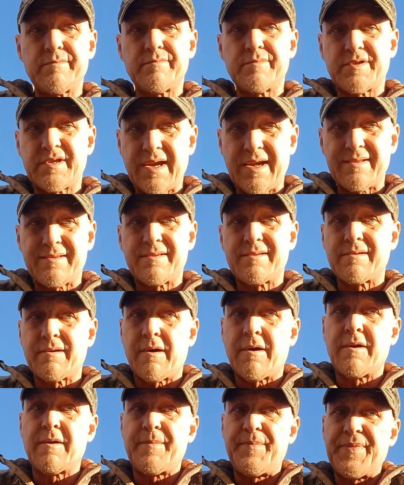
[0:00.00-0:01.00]
Chances
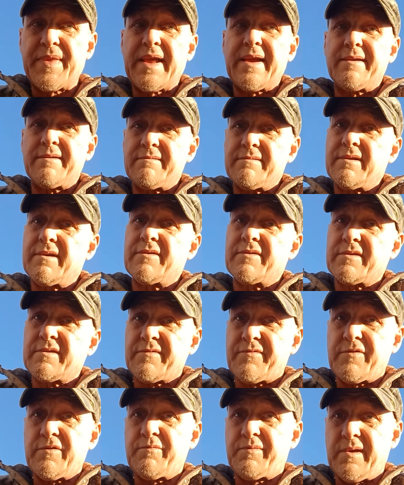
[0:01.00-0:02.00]
are there's a
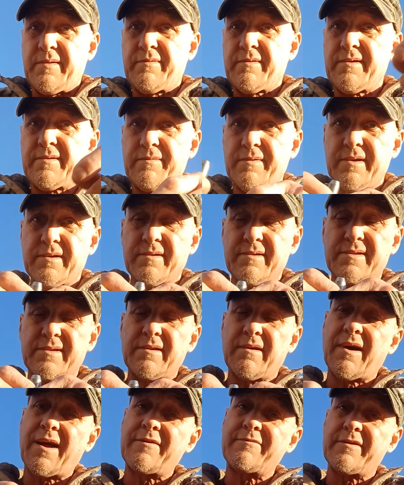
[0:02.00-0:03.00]
few people it will,
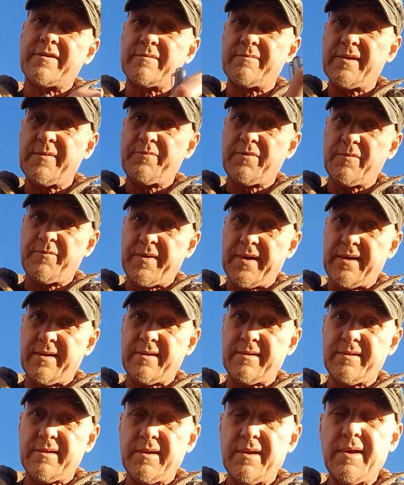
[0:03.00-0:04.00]
so I'd rather be
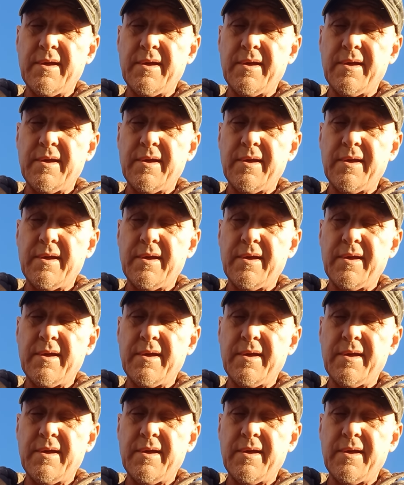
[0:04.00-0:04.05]
prepared.